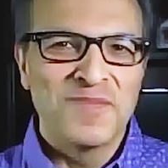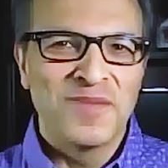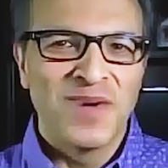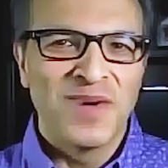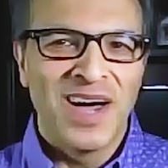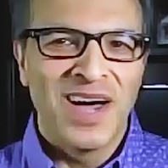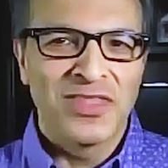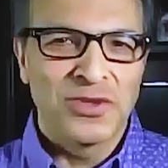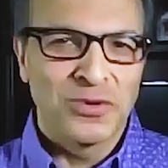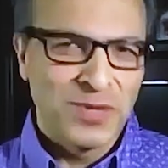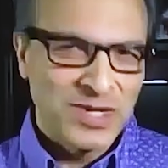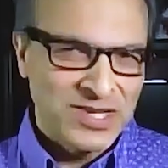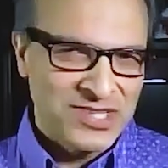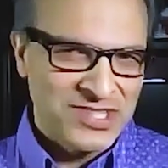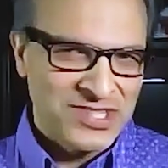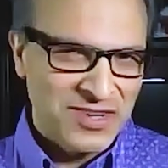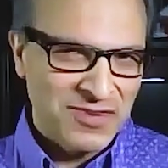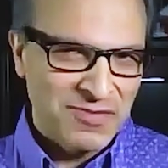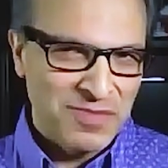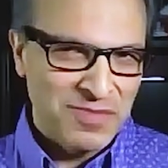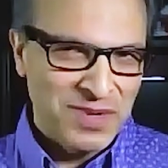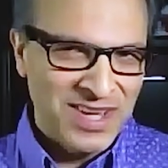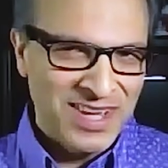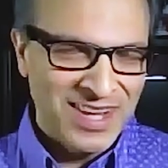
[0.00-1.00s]
at the risk
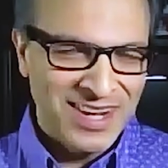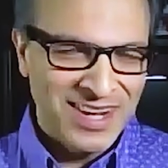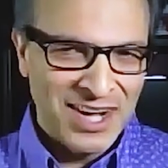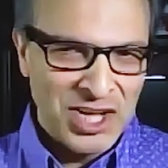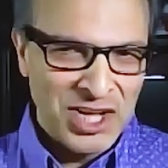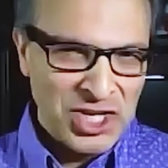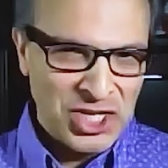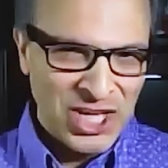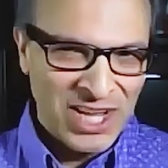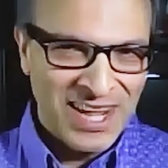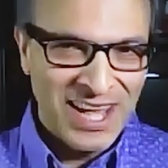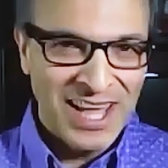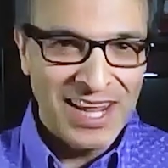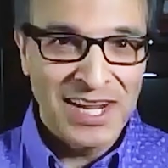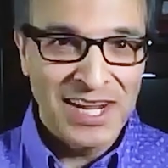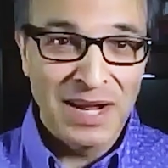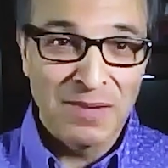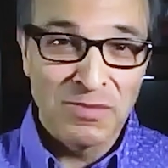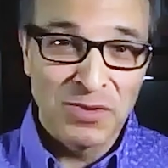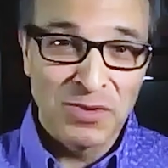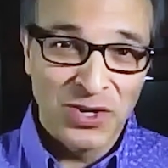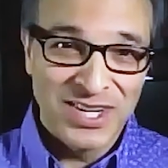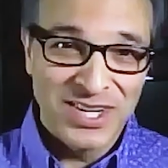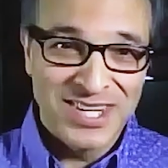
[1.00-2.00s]
of being un-Canadian,
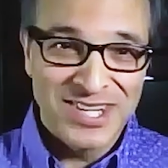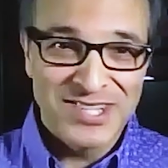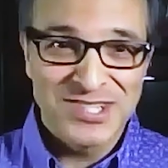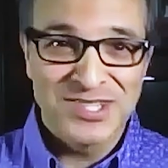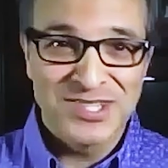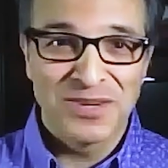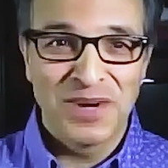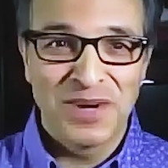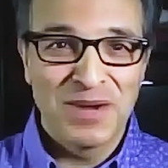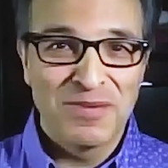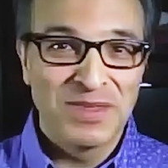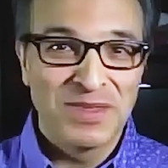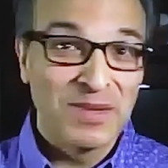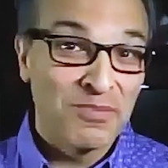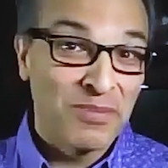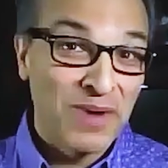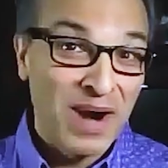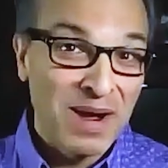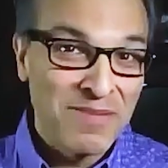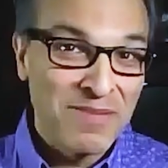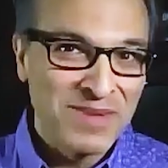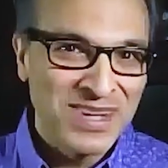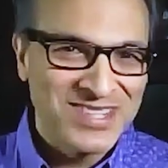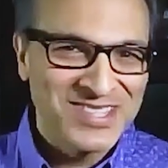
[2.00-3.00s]
I'm going to disagree with the
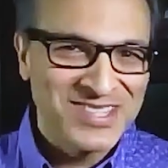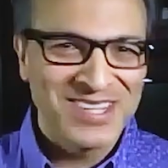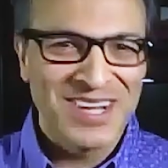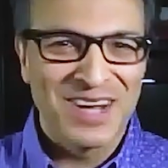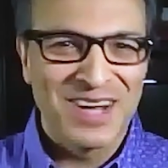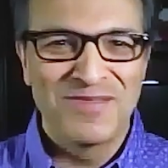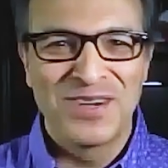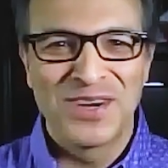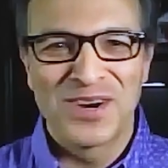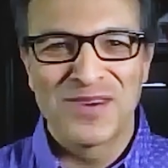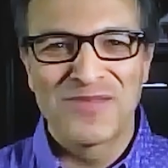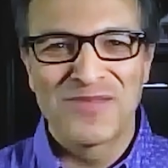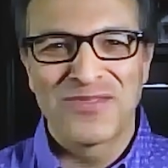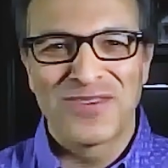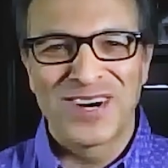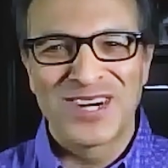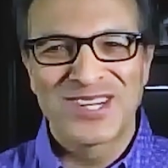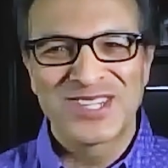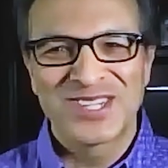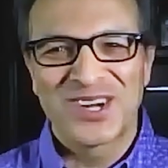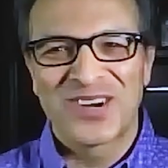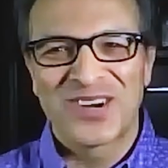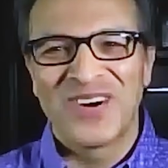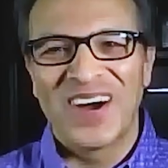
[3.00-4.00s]
premise of your
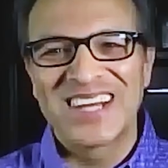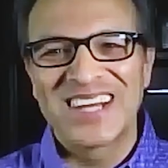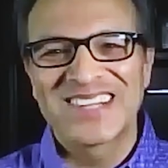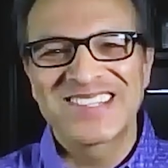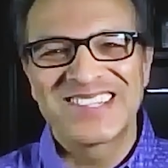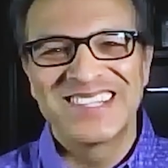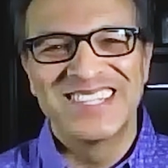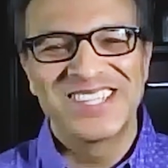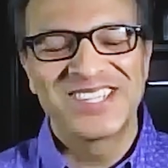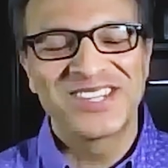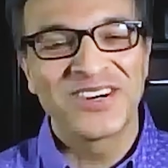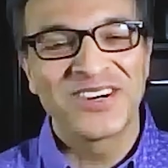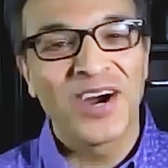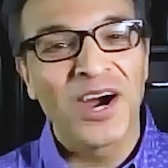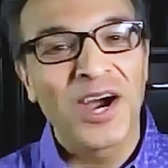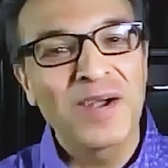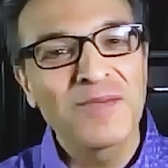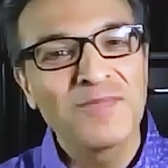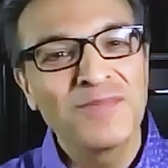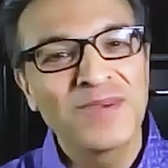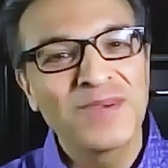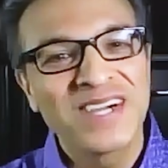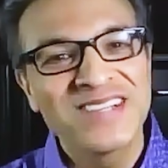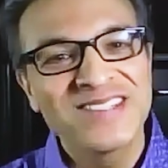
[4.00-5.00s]
first question,
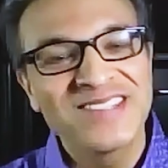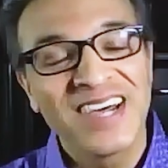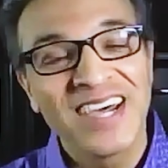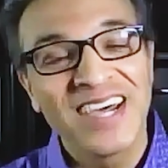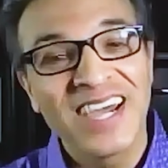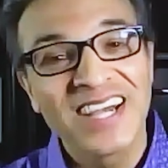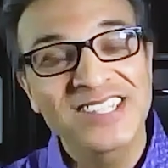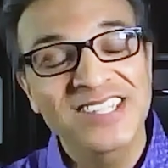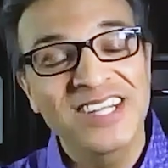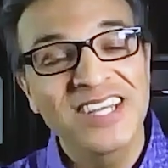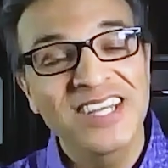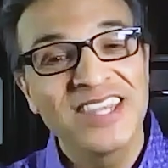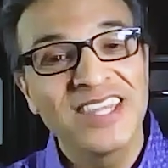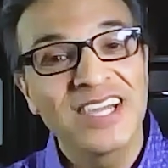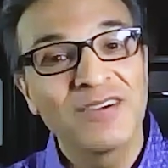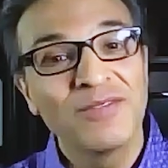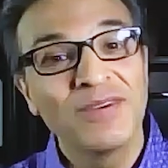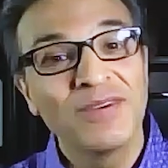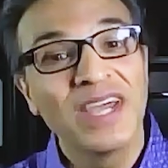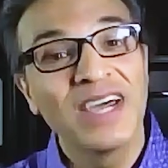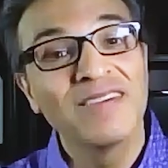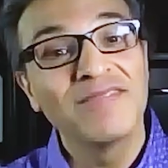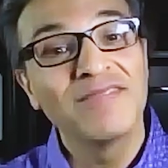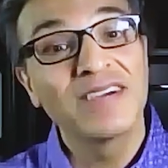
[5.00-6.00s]
Gerard, because I actually think
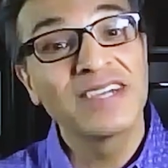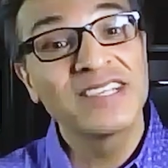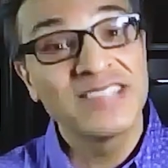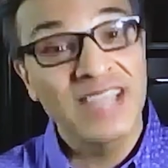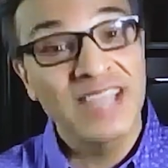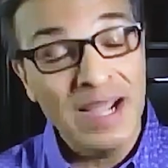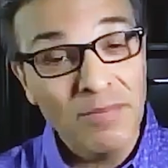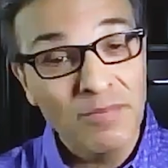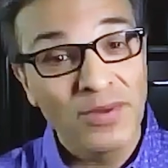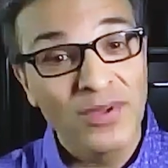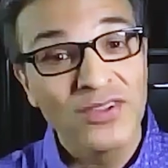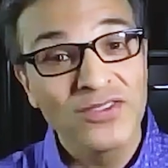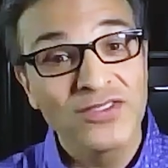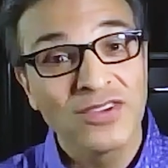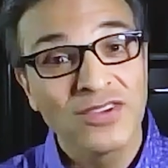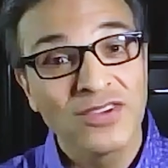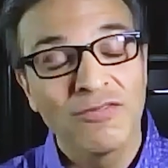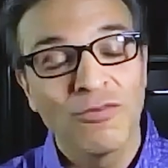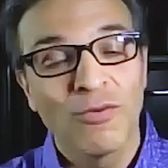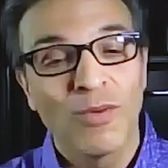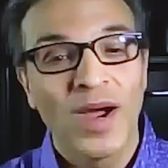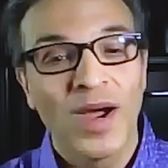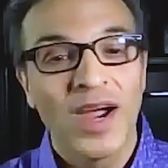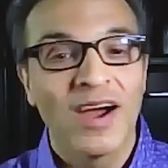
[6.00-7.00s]
we have examples
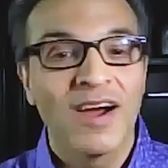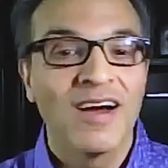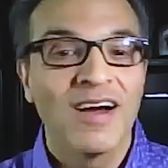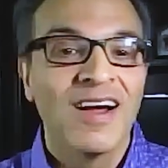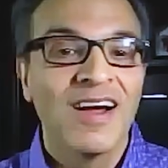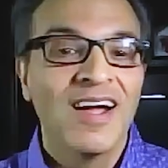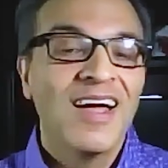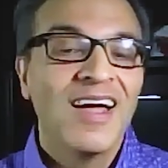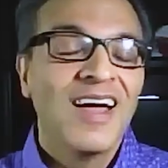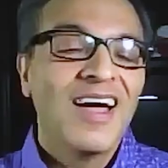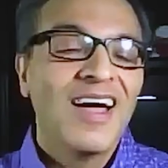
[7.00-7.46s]
of where